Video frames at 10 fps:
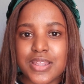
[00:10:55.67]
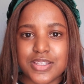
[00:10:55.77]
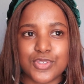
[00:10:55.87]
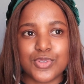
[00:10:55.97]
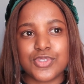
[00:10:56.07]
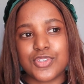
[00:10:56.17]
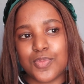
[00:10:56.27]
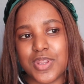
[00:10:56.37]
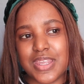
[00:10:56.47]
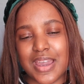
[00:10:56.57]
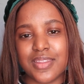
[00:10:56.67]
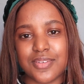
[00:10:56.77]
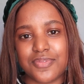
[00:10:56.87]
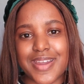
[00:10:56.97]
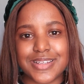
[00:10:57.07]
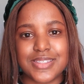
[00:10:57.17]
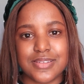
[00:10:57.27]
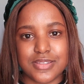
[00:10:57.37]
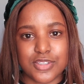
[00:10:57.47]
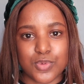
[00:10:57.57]
There's so many other
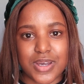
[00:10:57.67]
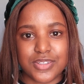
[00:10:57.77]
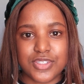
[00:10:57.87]
factors as well.